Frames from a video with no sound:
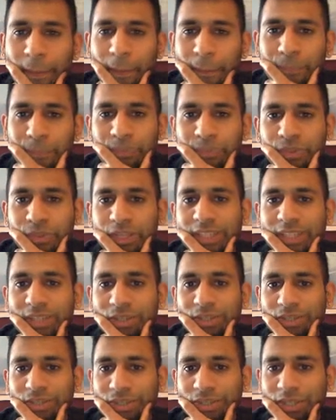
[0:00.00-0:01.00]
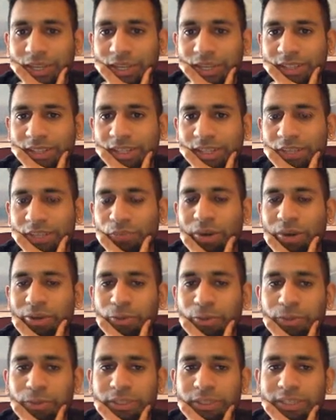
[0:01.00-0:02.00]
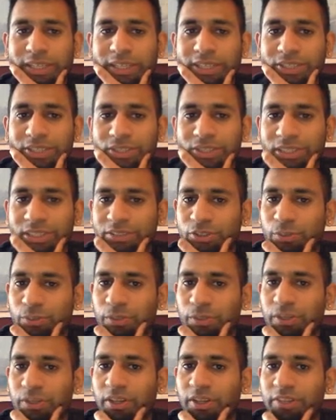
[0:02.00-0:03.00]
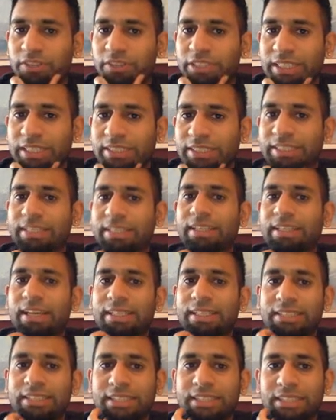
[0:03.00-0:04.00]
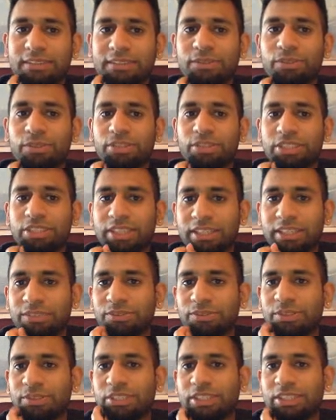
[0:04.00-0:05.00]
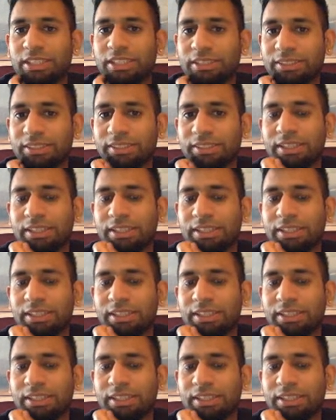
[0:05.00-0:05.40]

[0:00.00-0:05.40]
So that's also a kind of wide open king, so it leaves open a lot of checks like knight check, rook check, rook check.